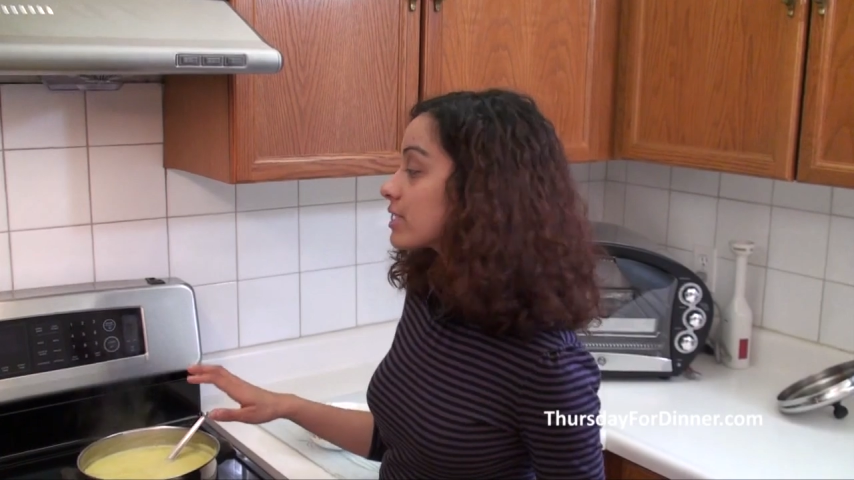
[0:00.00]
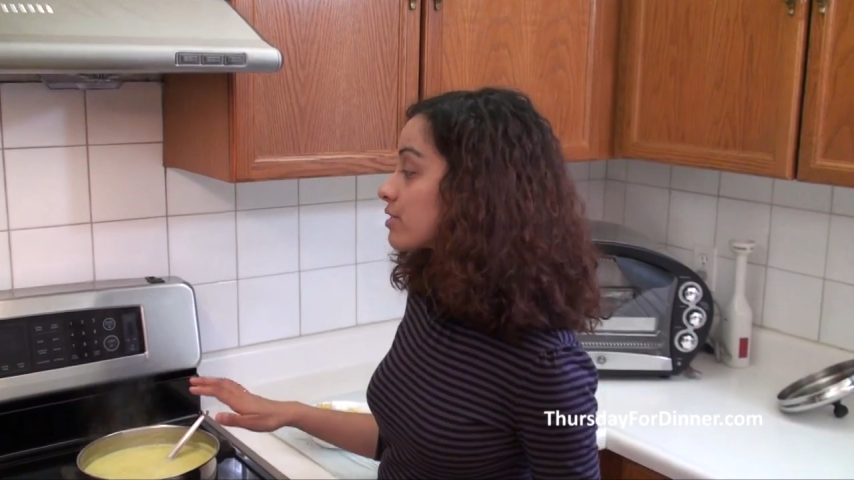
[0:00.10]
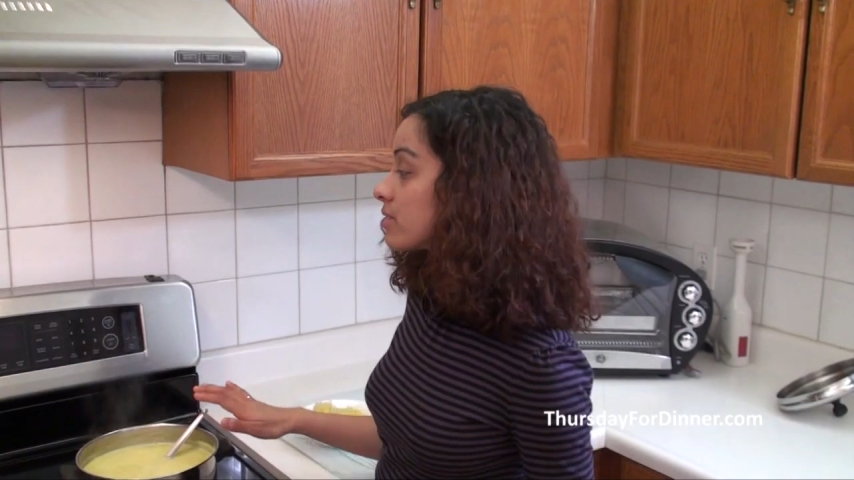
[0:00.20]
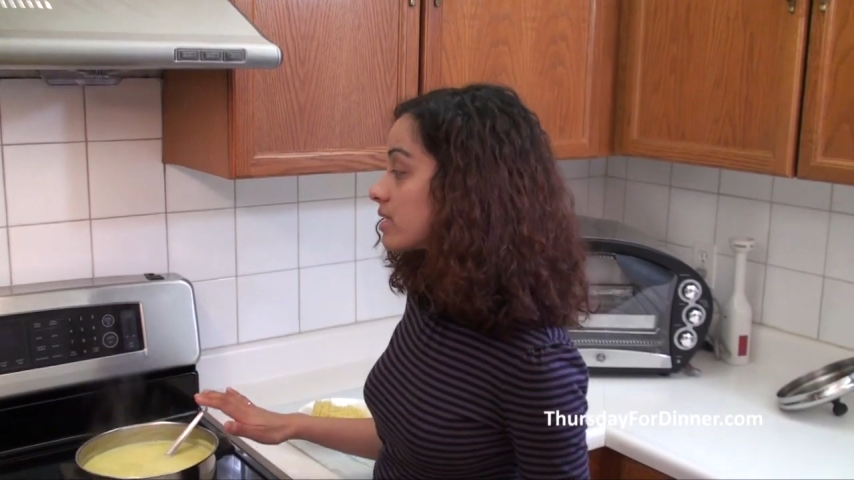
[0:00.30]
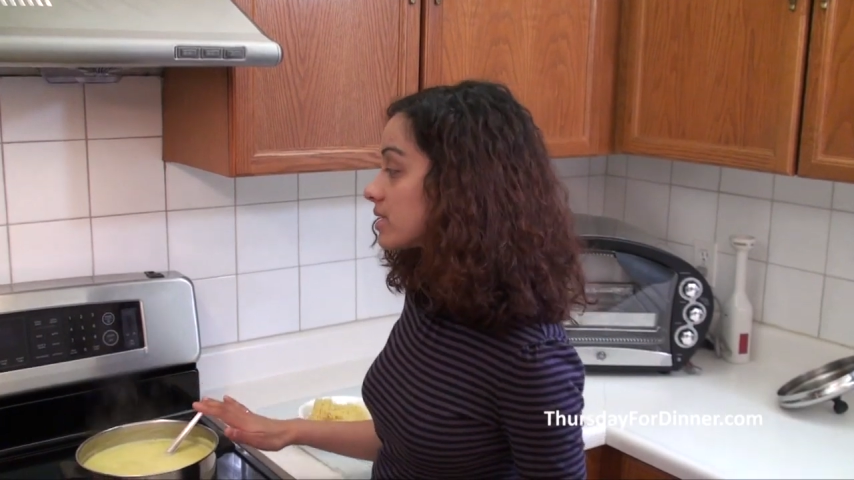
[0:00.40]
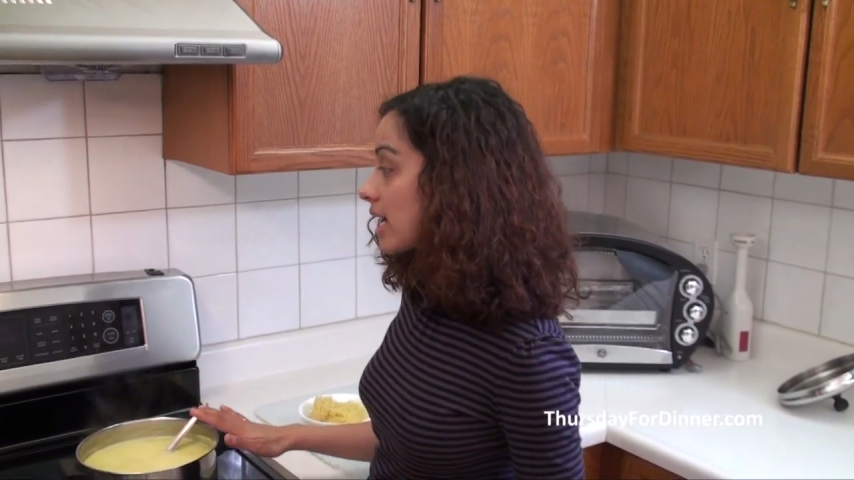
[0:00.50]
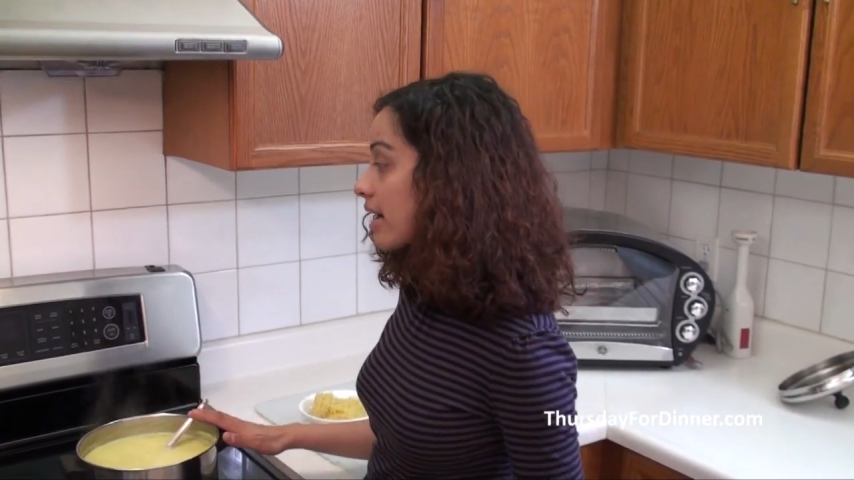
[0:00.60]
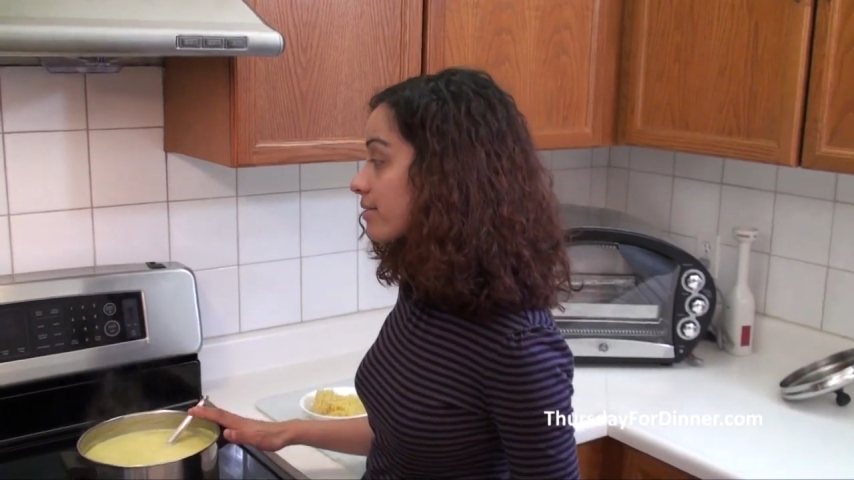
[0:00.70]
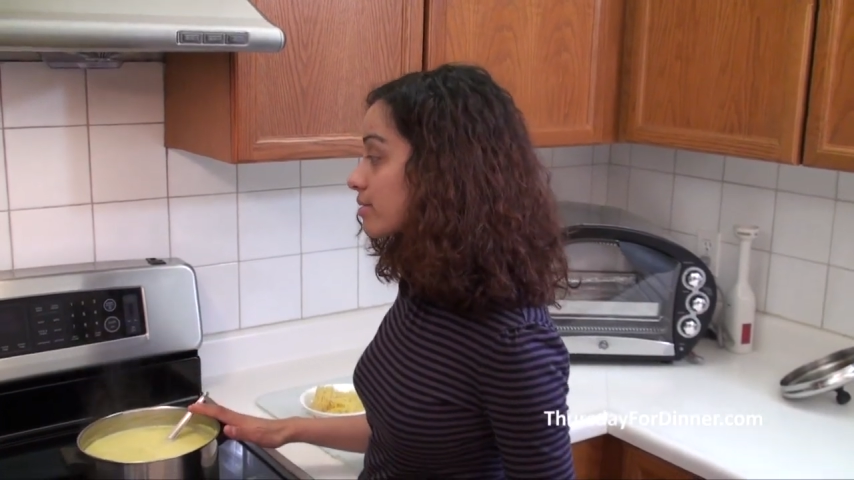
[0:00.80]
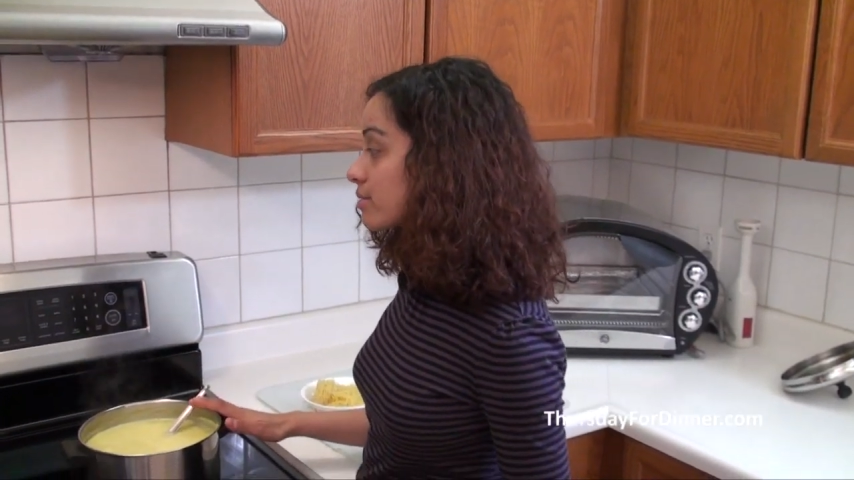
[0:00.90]
I turned it
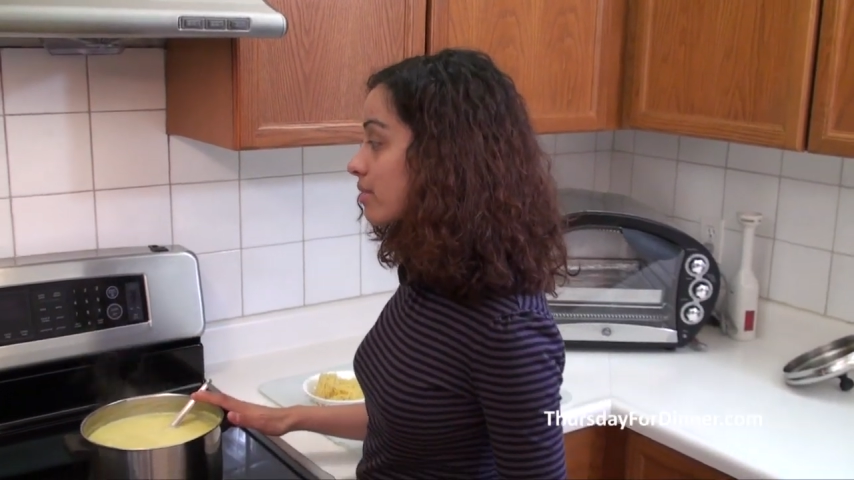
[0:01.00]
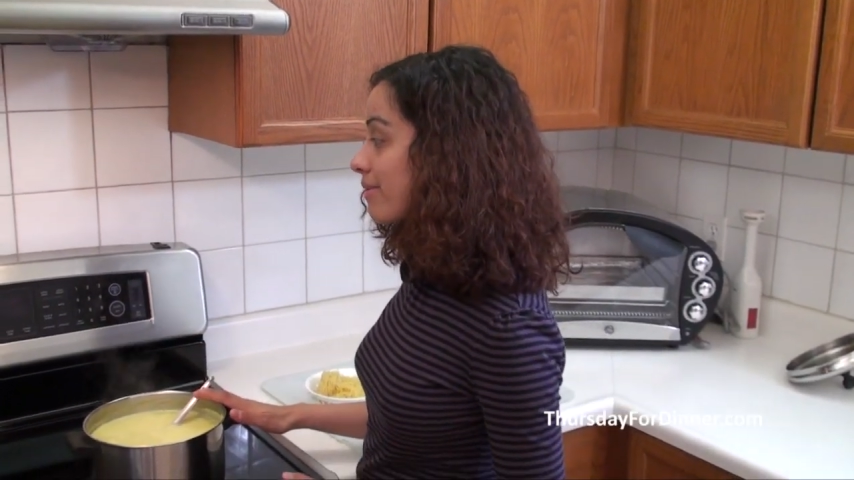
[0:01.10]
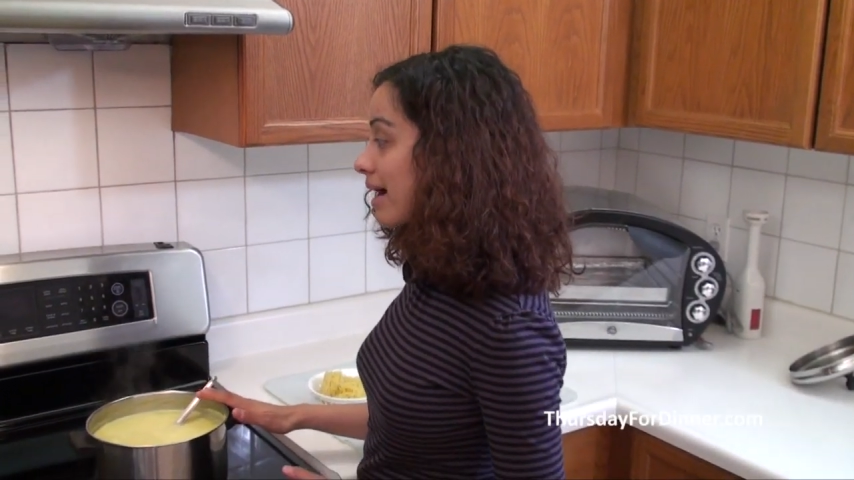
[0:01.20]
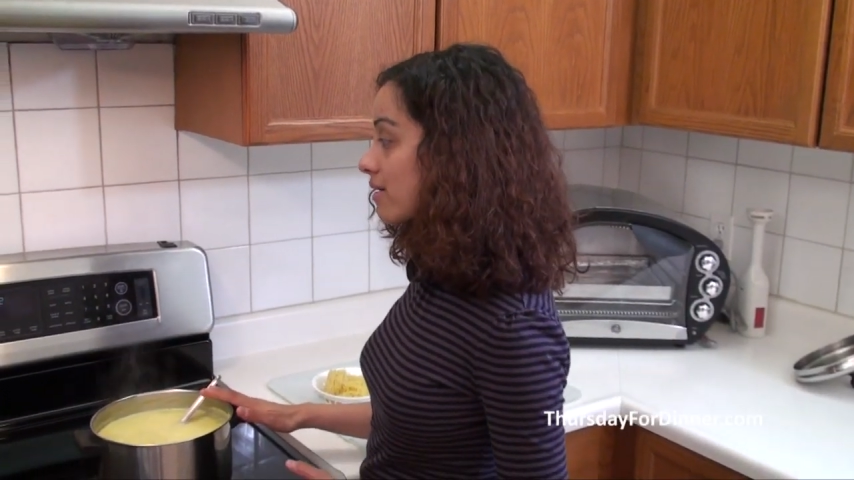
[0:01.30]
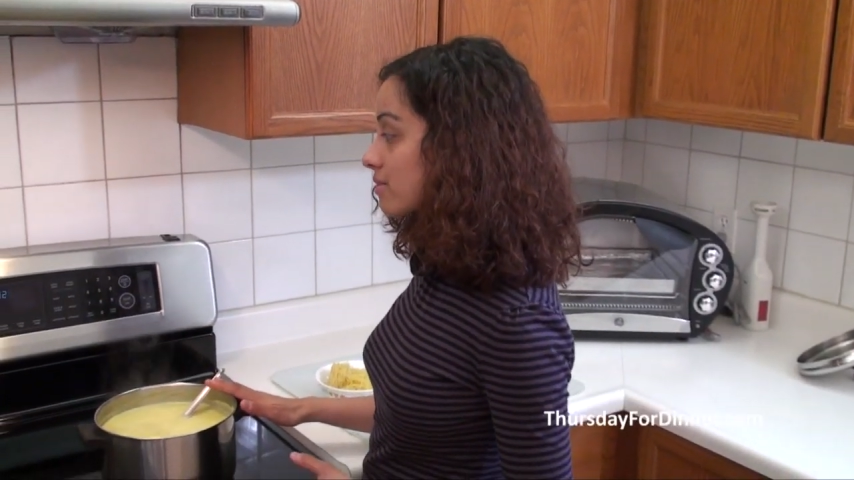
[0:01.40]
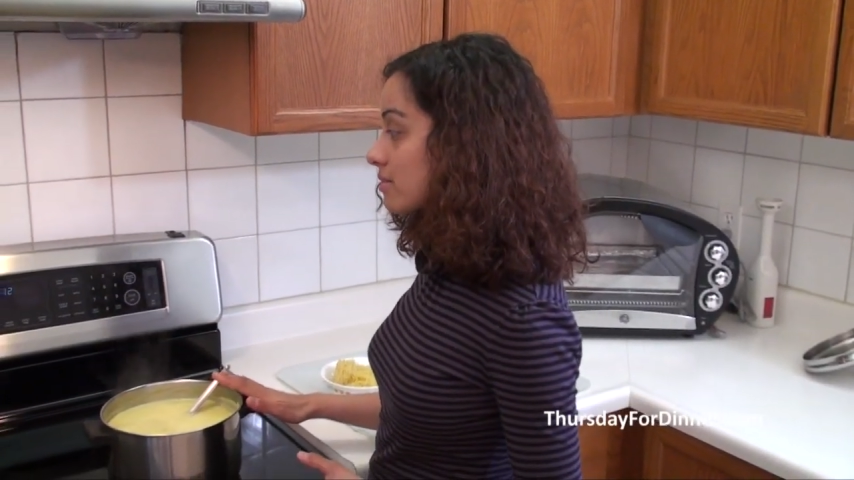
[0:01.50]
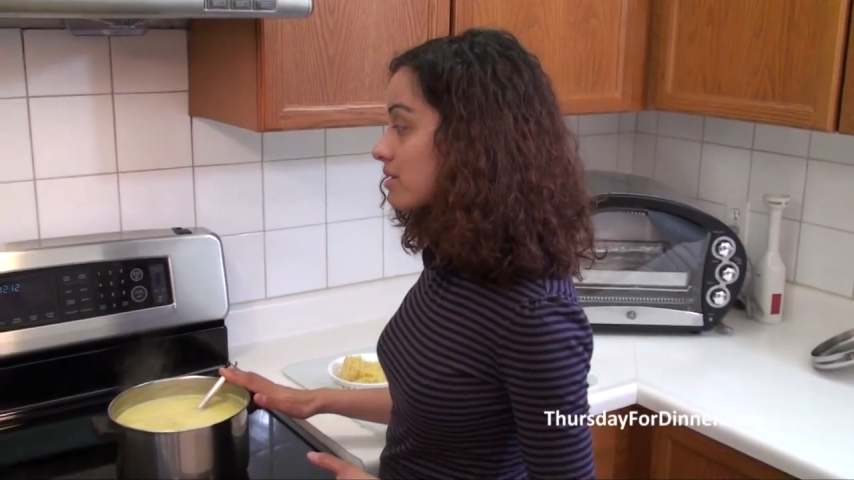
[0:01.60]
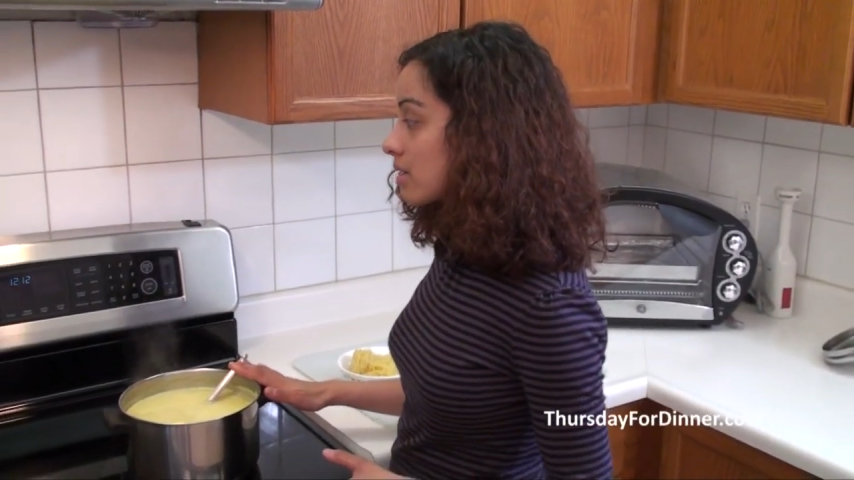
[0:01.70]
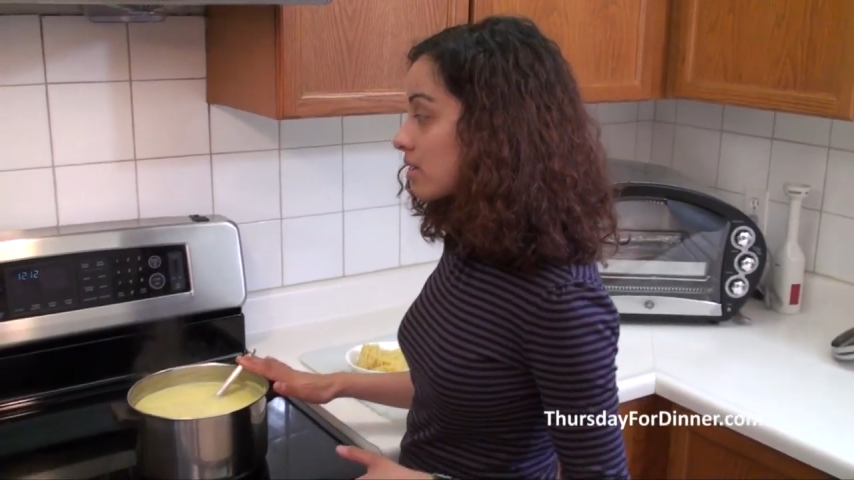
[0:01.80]
down to around